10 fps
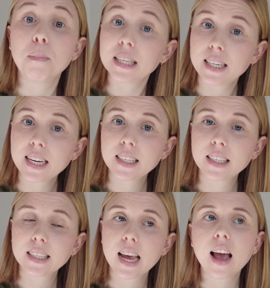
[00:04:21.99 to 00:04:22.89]

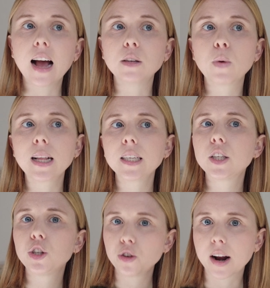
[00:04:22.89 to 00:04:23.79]
business as well as
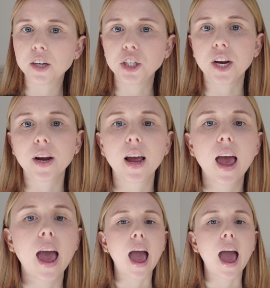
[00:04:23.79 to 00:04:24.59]
strategy,